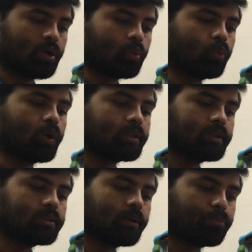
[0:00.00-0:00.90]
what
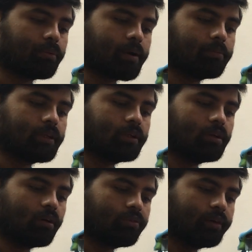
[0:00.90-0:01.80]
is the probability
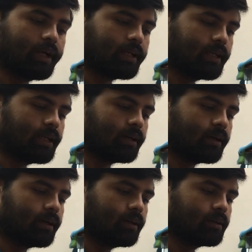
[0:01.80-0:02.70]
of getting
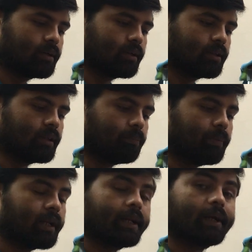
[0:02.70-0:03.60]
a
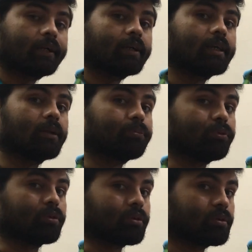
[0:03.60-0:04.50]
number greater than
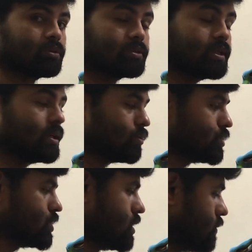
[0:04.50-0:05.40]
4? See the
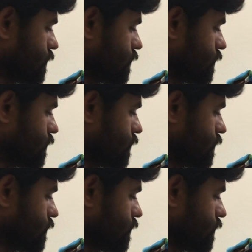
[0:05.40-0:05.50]
question.